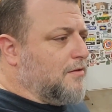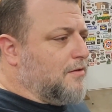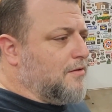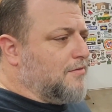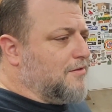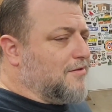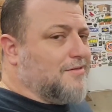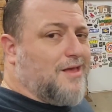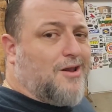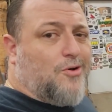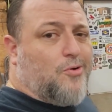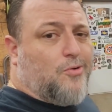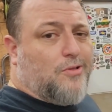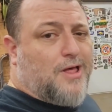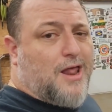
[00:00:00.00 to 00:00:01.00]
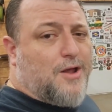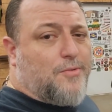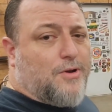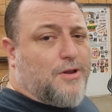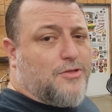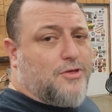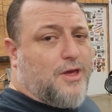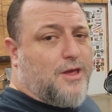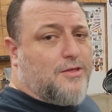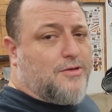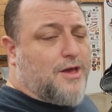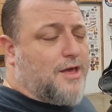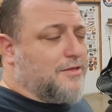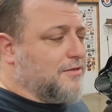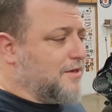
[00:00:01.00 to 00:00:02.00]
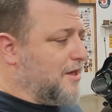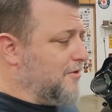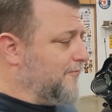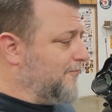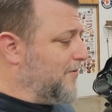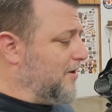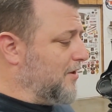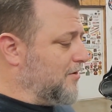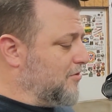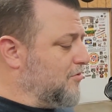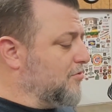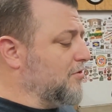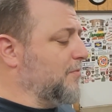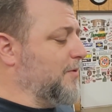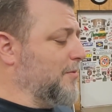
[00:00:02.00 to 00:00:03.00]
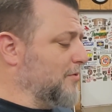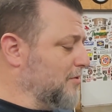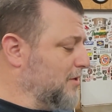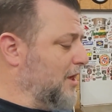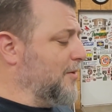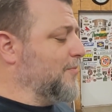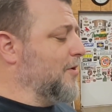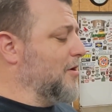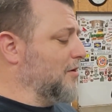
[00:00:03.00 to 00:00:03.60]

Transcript: There's not a whole lot I want to change, guys. It's kind of funny because usually people just keep,